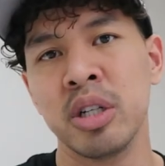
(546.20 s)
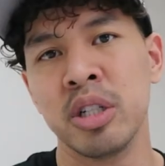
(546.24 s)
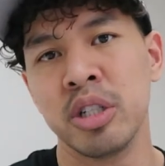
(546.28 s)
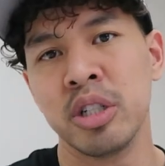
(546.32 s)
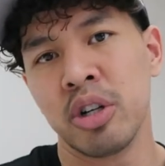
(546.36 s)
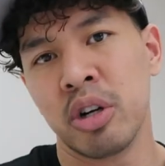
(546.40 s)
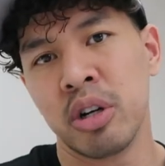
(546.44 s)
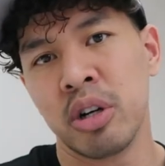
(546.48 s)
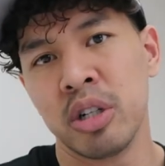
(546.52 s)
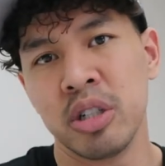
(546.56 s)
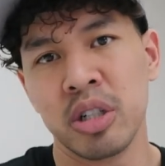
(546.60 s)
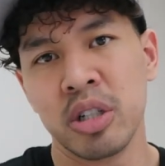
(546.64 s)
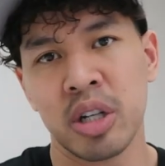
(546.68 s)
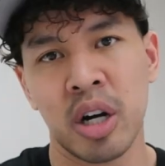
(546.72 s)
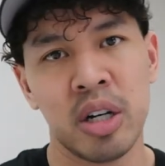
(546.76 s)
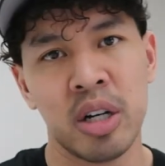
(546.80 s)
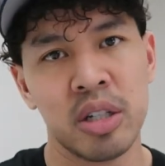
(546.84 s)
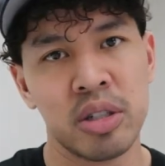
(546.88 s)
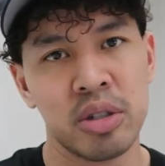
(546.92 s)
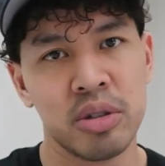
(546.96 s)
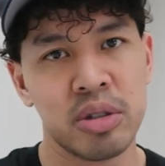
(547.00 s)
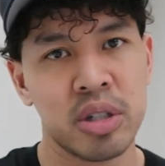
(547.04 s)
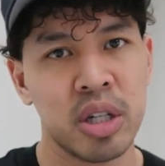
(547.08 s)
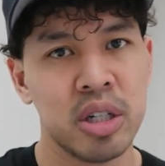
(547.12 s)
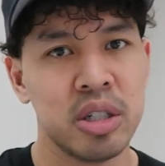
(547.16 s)
didn't charge a
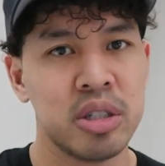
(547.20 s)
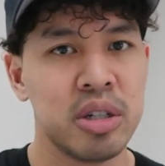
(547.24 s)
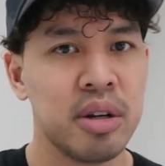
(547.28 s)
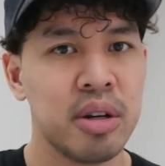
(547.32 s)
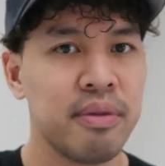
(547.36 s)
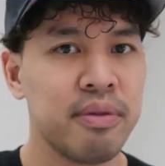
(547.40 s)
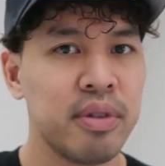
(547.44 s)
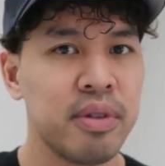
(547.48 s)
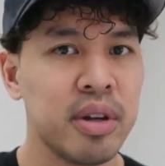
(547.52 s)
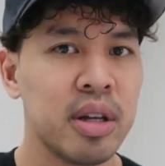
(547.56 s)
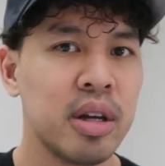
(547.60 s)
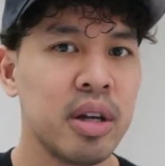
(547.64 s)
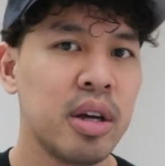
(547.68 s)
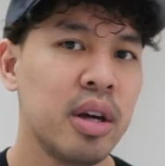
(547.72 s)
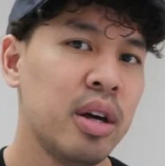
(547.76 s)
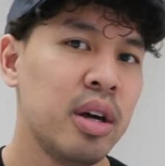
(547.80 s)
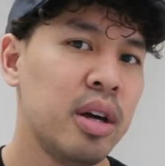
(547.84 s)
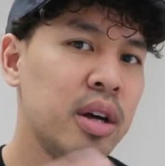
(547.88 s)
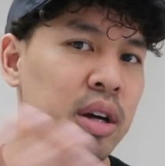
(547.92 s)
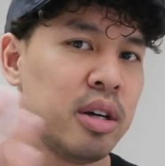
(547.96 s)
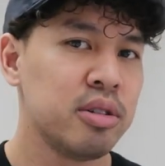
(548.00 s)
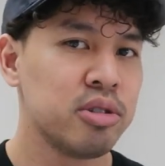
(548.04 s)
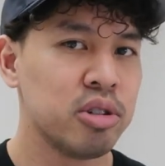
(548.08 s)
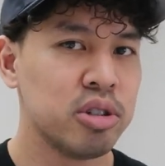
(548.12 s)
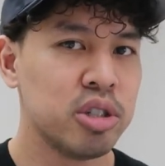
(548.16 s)
consultation fee,
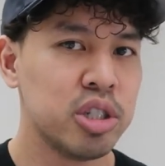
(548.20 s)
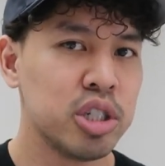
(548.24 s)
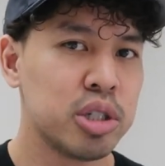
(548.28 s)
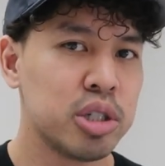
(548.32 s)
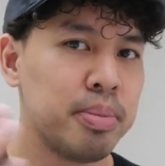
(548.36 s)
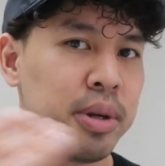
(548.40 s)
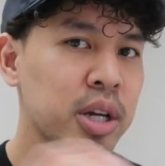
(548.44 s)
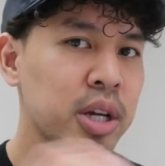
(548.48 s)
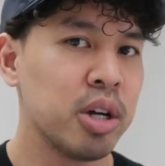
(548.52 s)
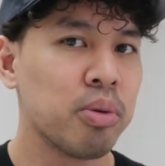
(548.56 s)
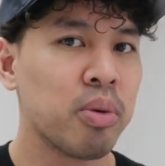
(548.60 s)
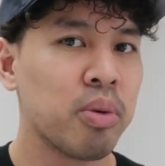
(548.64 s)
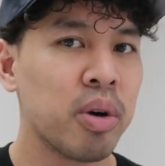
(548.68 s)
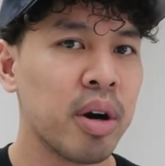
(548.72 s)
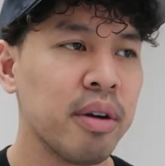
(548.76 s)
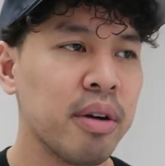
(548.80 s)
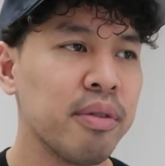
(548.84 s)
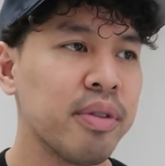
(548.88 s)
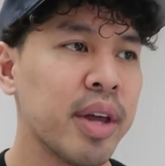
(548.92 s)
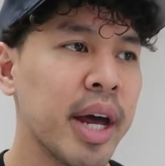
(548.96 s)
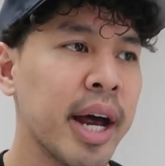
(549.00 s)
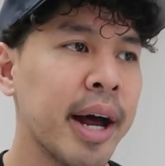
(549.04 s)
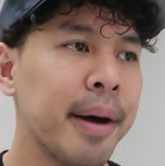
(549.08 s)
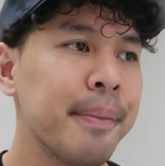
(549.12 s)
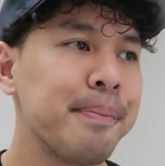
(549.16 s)
so just be aware
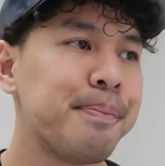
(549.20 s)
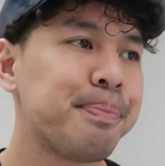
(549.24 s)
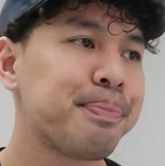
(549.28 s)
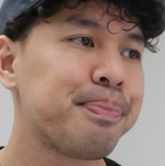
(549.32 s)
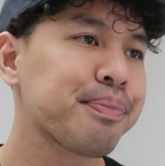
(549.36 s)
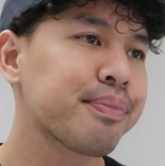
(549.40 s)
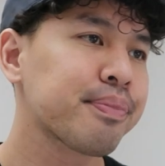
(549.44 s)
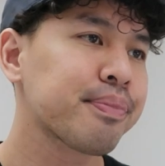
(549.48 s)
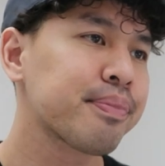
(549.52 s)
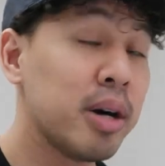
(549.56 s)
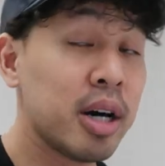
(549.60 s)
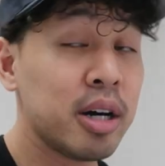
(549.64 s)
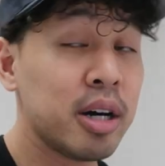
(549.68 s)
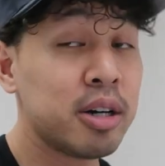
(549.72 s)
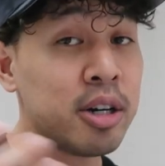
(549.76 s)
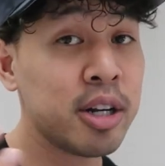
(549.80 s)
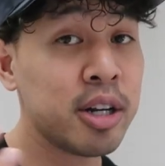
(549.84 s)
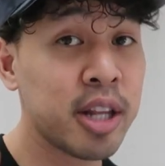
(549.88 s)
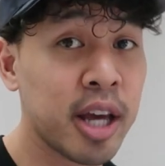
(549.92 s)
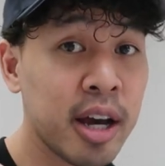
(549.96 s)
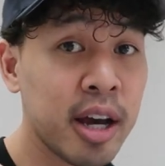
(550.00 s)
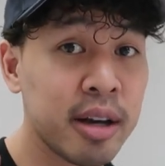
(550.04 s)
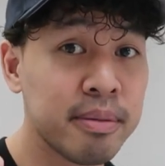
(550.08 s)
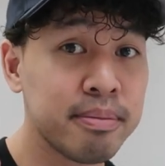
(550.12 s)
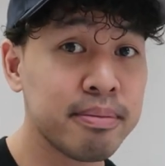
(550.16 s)
of that. But other
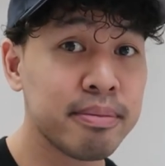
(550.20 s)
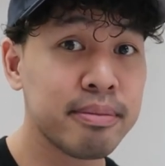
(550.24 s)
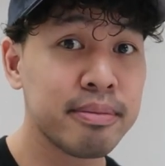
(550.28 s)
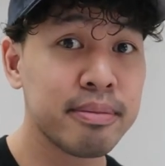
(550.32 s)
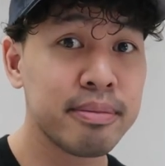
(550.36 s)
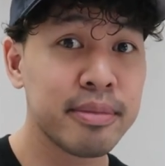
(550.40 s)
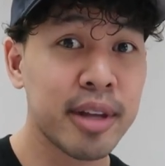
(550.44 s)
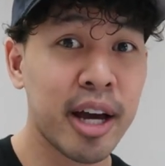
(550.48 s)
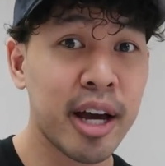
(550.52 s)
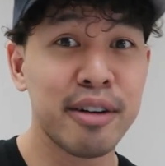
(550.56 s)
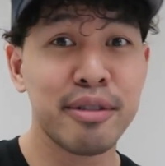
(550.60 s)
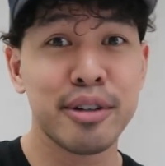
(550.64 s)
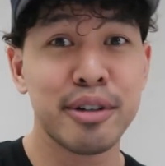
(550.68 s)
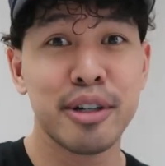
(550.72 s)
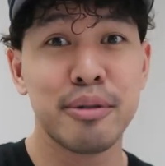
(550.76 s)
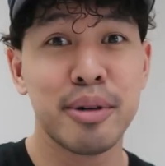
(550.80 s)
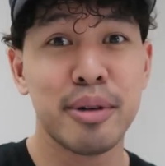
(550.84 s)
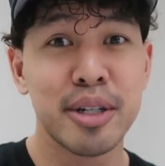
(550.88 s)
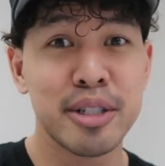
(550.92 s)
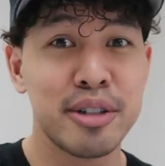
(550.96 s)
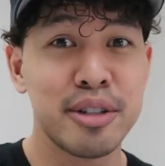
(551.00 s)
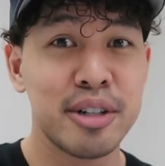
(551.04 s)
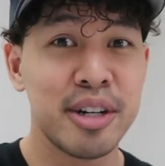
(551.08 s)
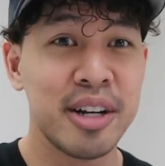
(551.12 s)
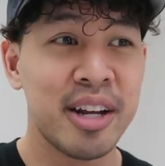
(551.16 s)
than that, have a good
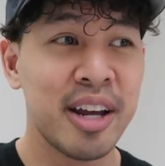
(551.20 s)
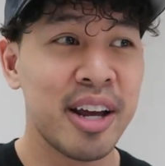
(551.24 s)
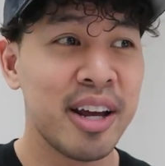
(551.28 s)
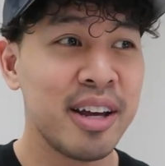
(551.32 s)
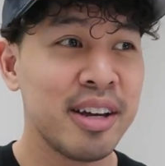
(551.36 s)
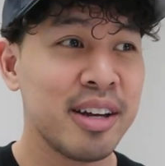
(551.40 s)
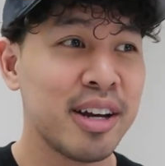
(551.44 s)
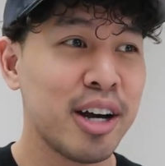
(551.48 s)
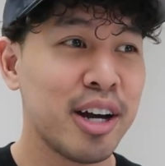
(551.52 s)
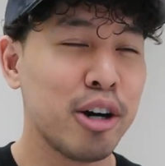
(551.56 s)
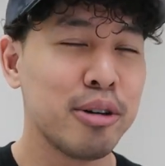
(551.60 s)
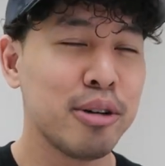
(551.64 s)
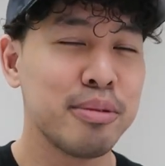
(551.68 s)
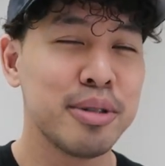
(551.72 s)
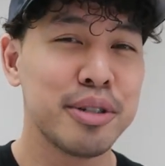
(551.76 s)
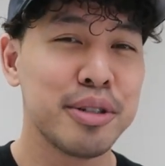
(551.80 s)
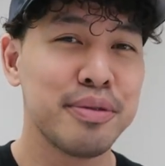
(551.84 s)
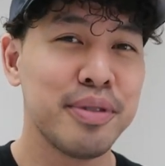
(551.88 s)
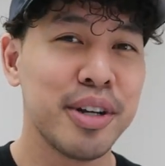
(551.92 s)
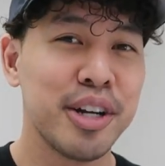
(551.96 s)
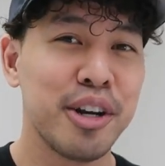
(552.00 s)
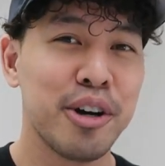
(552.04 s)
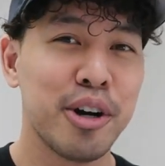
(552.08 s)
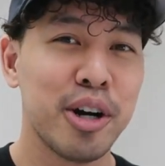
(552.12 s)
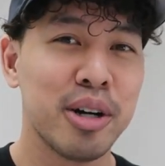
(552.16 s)
rest of your day. I hope this
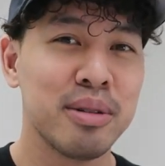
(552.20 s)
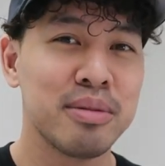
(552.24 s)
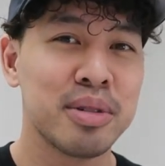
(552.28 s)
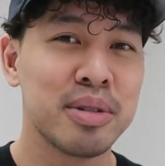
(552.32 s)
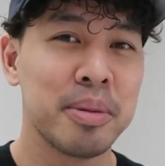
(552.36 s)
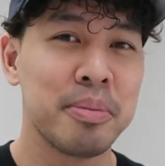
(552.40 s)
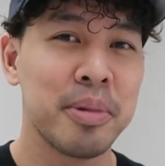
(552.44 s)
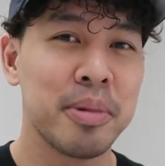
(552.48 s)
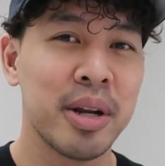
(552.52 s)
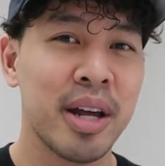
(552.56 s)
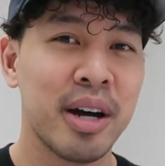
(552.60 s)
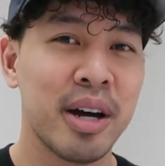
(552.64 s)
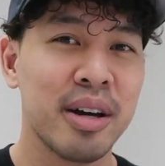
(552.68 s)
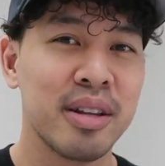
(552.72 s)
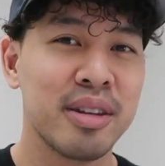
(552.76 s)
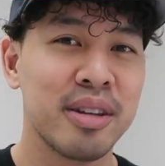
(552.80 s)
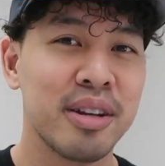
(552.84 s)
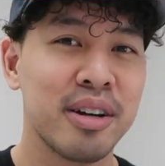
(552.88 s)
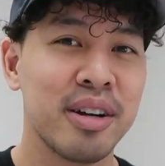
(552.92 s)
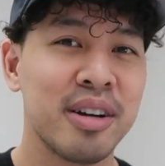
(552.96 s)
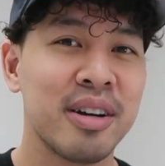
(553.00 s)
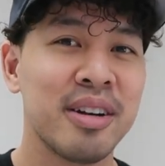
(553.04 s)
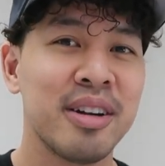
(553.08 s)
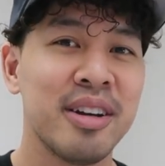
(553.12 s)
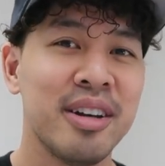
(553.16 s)
video helps somebody out
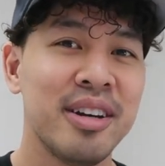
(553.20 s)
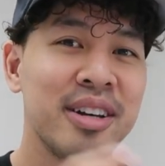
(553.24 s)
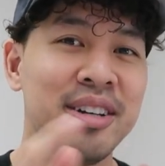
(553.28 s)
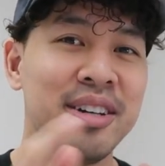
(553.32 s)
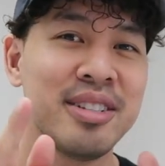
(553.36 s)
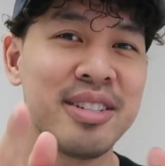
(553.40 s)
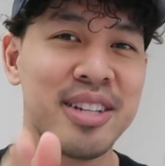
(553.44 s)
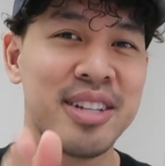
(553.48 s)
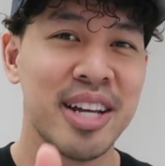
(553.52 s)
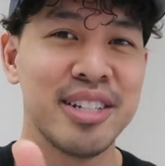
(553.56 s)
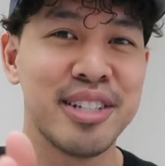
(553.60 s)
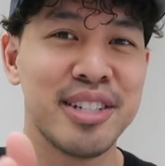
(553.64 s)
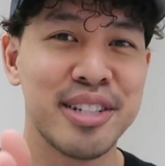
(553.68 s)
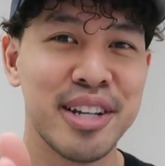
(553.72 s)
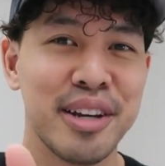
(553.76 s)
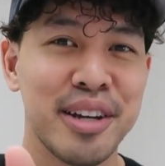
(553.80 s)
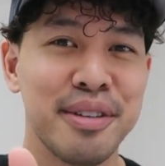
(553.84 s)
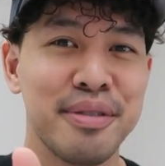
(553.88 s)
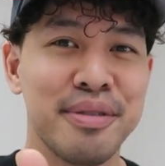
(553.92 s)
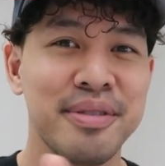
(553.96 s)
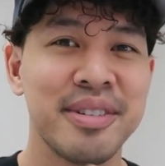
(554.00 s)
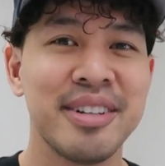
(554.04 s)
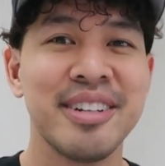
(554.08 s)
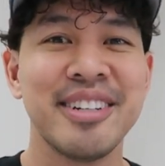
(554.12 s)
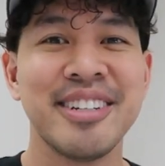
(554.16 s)
there. Stay
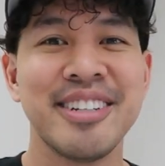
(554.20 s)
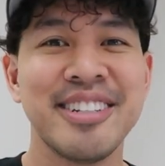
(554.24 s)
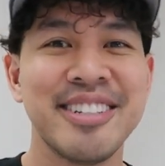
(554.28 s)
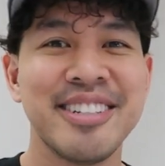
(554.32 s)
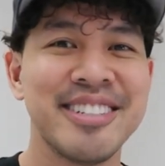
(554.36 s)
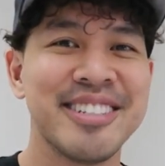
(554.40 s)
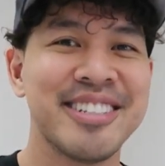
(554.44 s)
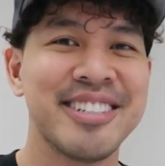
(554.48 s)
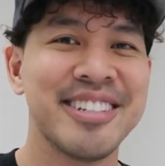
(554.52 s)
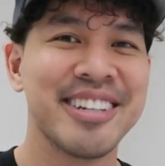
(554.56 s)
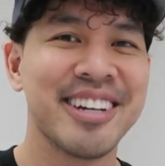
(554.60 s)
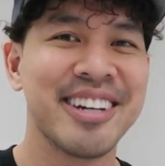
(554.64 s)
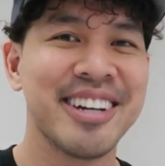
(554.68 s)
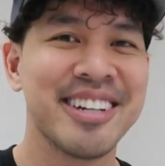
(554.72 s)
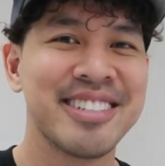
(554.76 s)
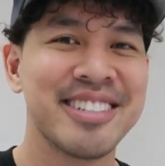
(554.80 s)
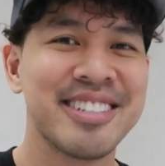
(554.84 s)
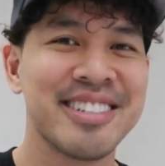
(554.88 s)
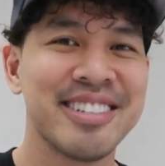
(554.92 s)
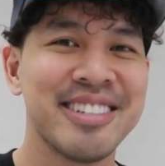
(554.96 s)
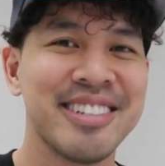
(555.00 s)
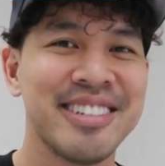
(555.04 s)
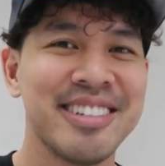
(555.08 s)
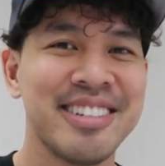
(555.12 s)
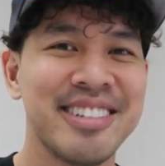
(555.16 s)
safe. See you
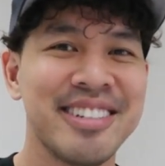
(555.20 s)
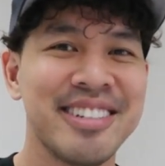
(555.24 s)
guys.